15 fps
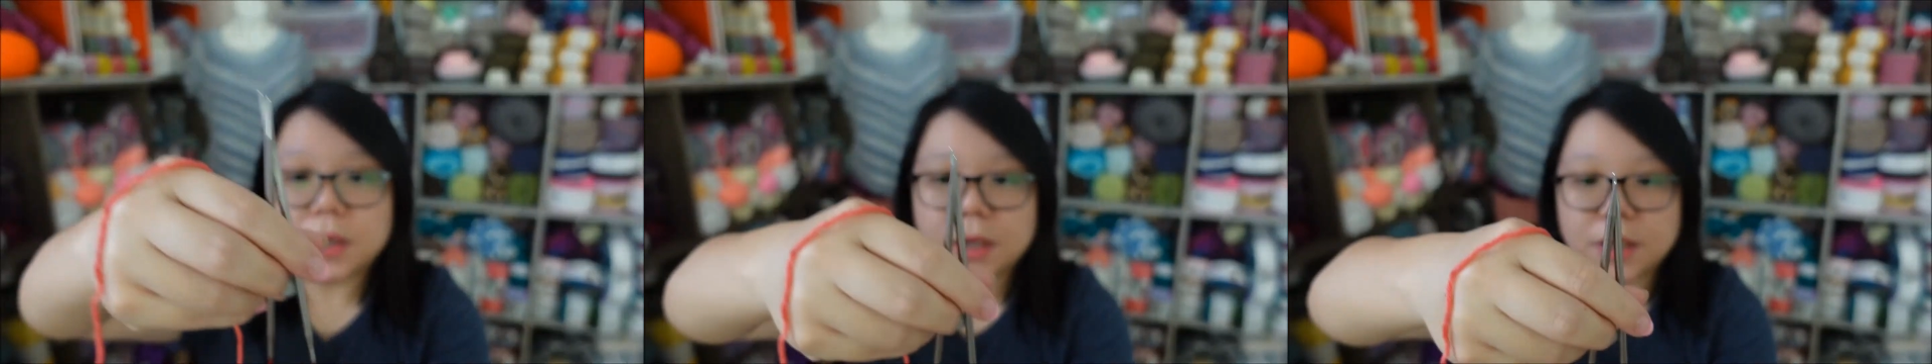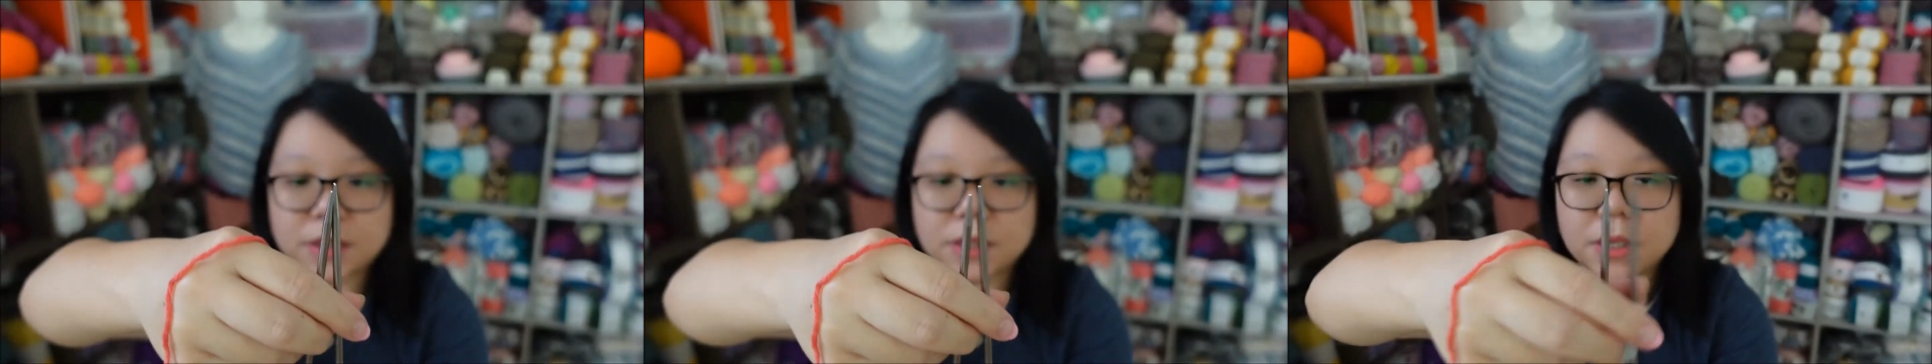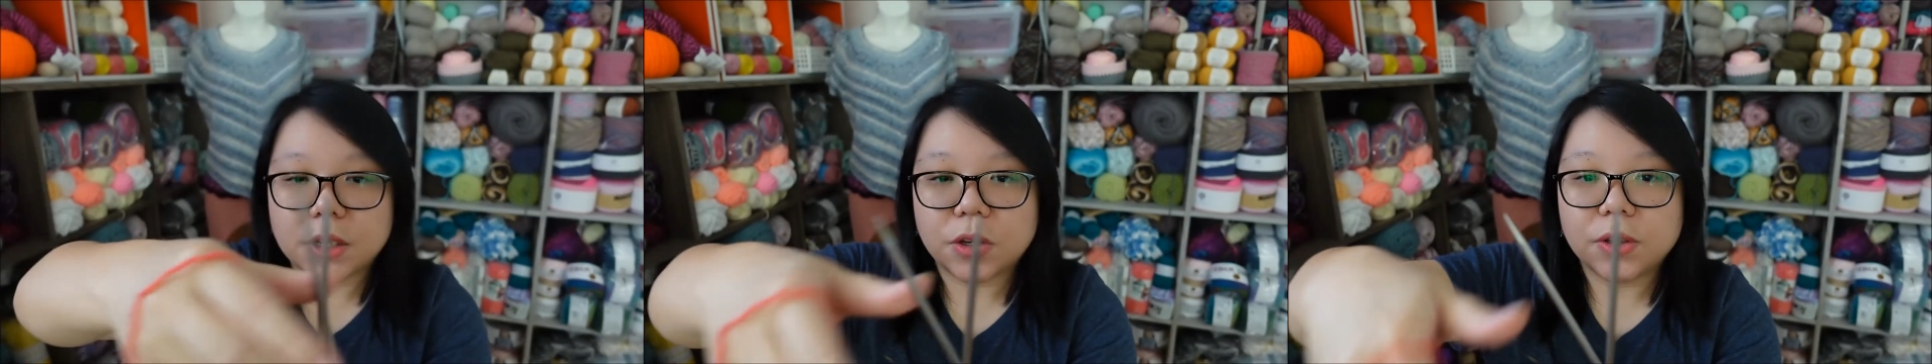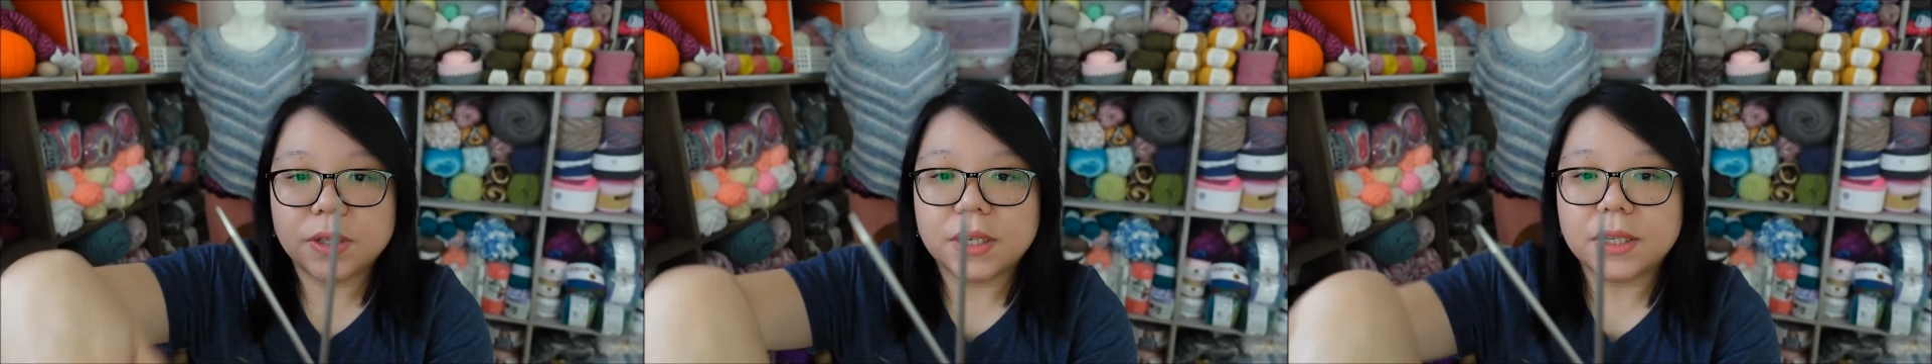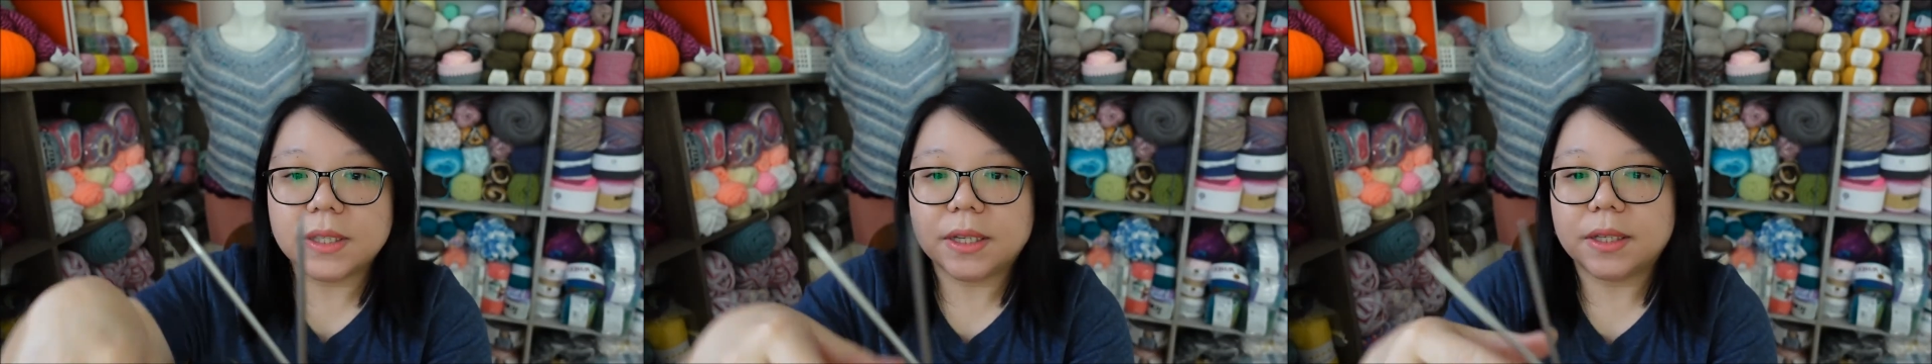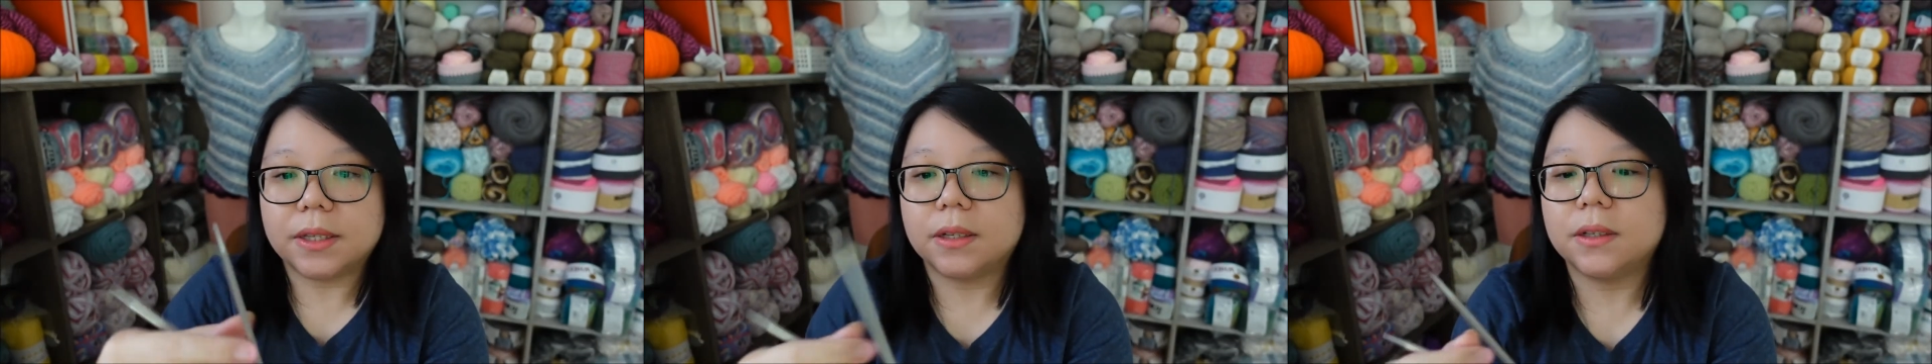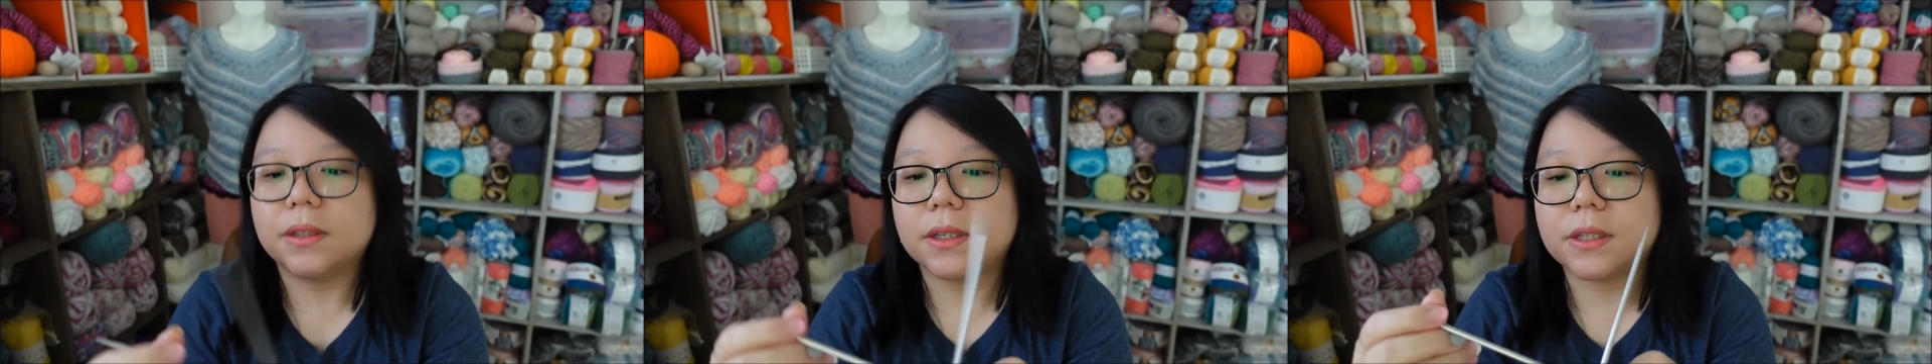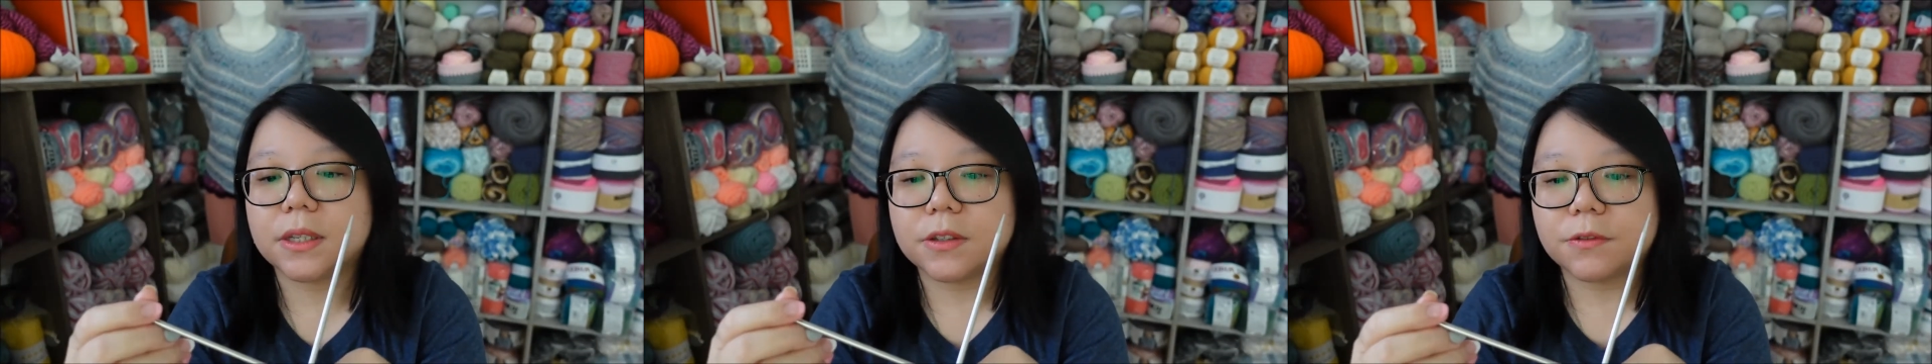circular needle.
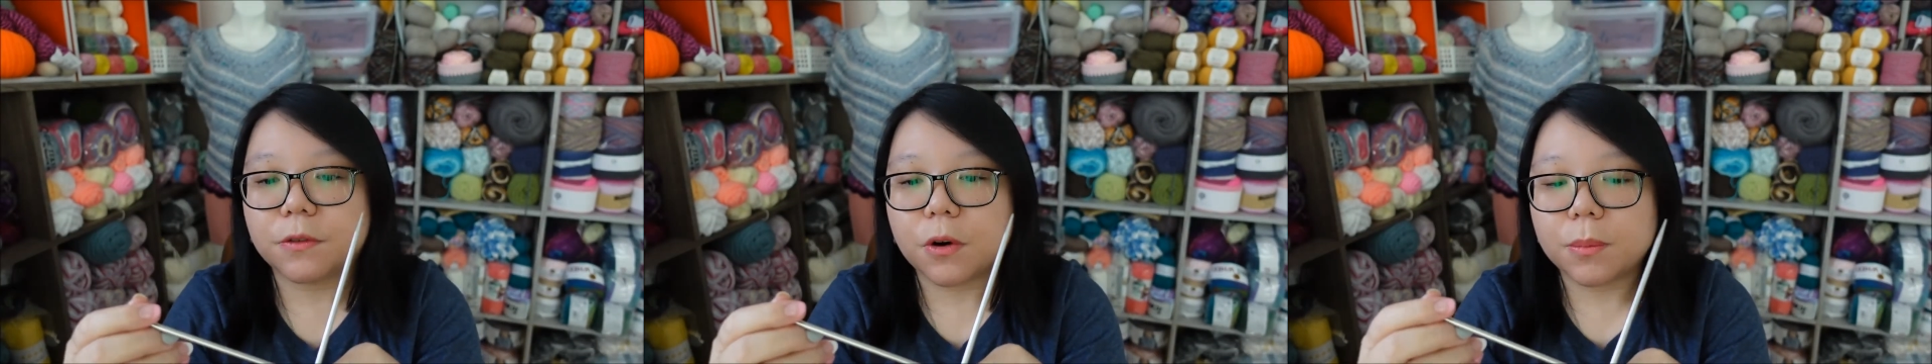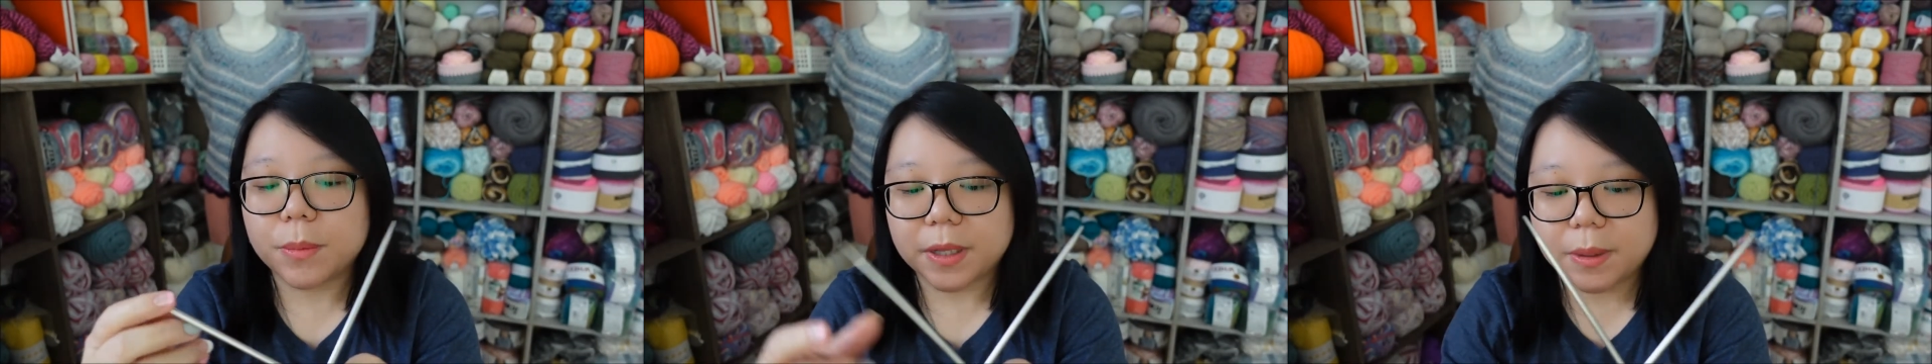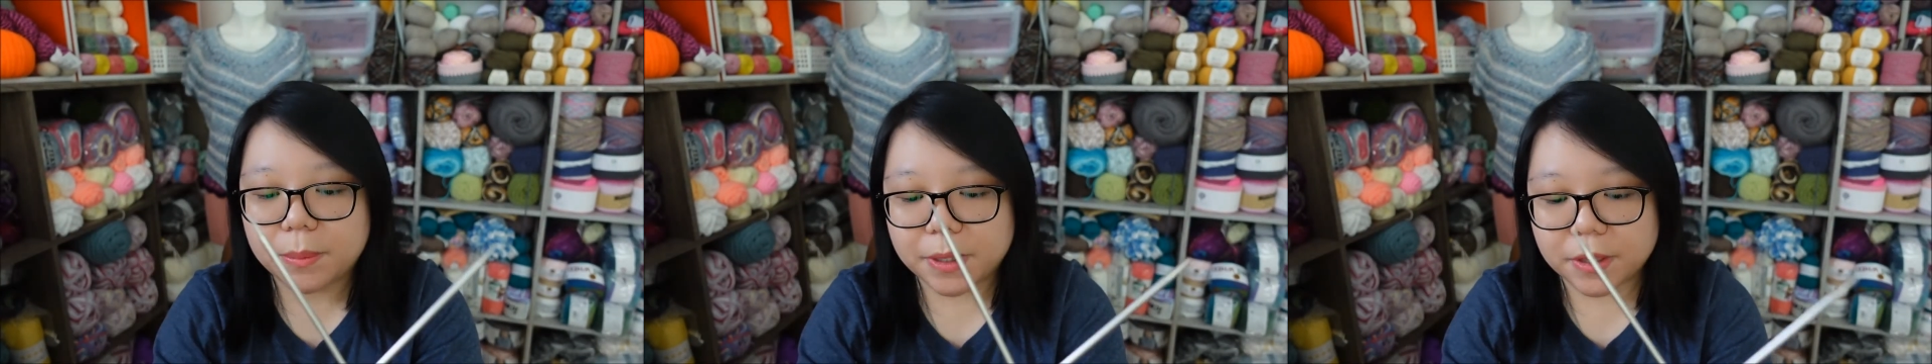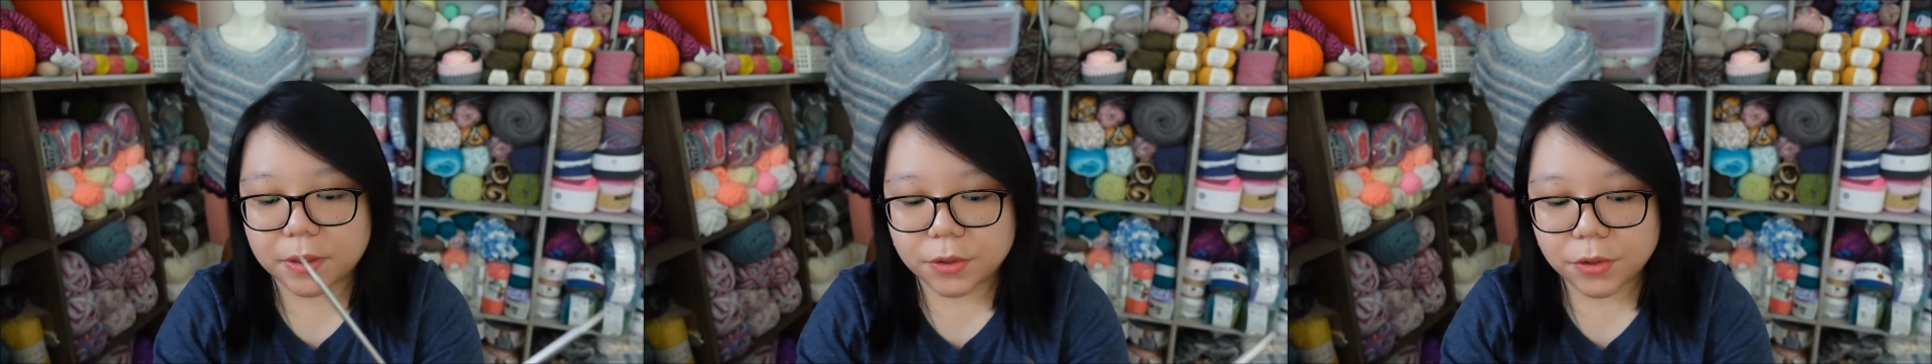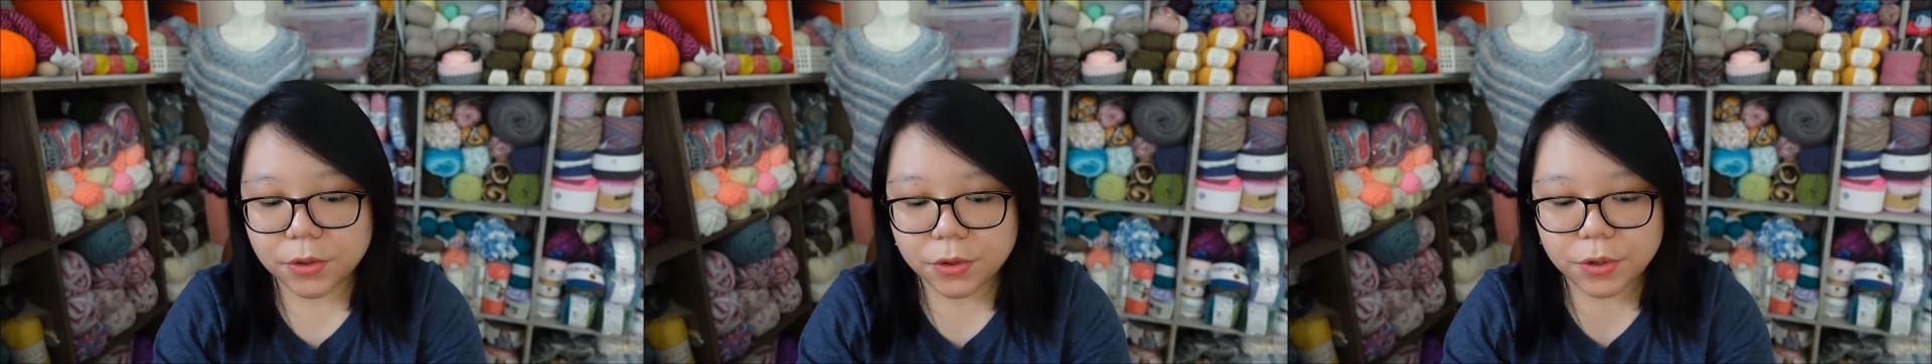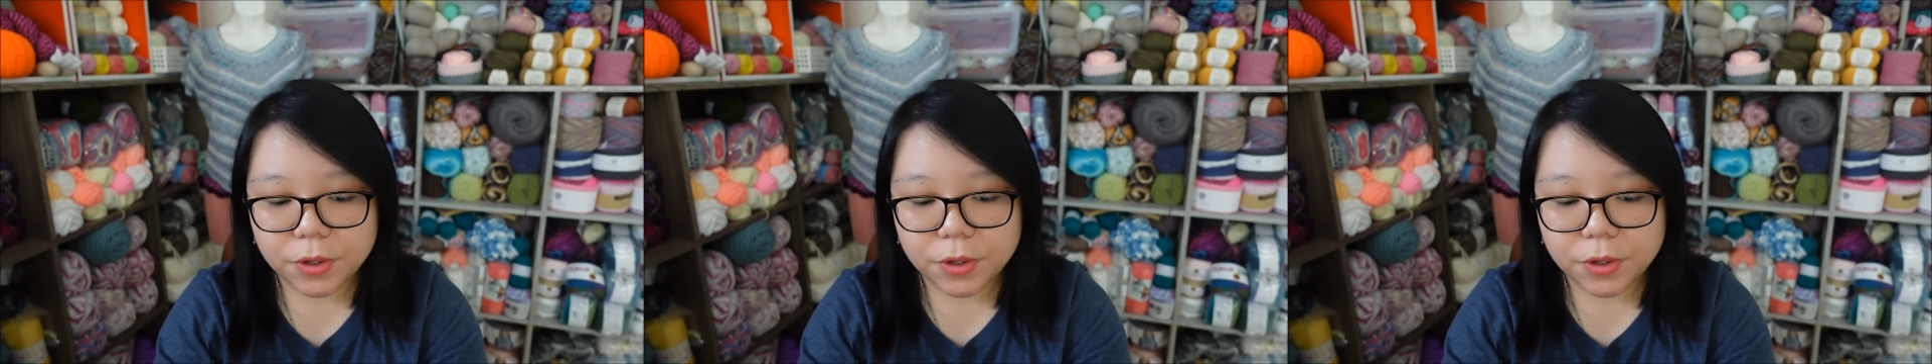This is 4mm,